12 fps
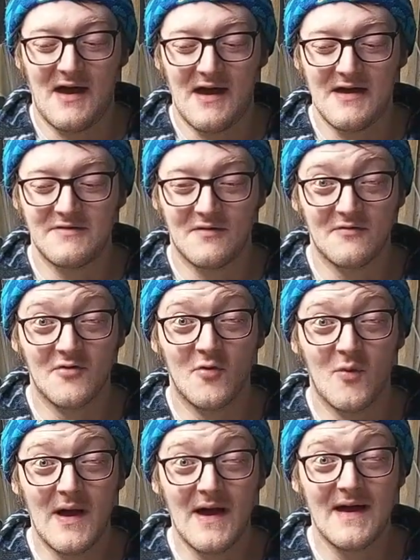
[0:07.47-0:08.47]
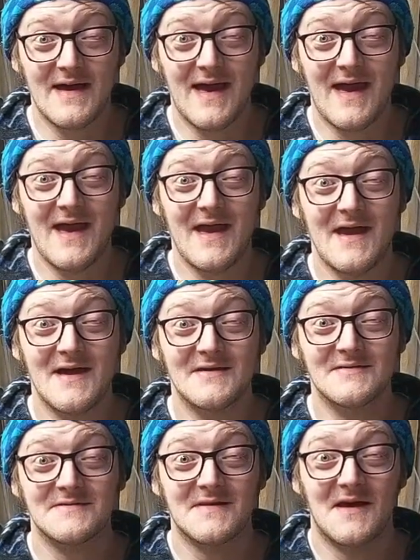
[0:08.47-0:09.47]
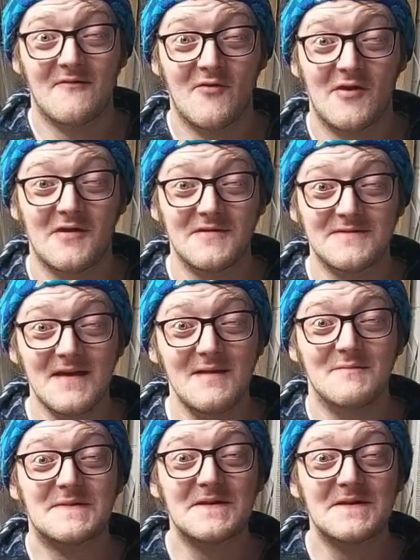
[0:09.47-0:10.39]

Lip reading: I don't know why, and I've run out of time.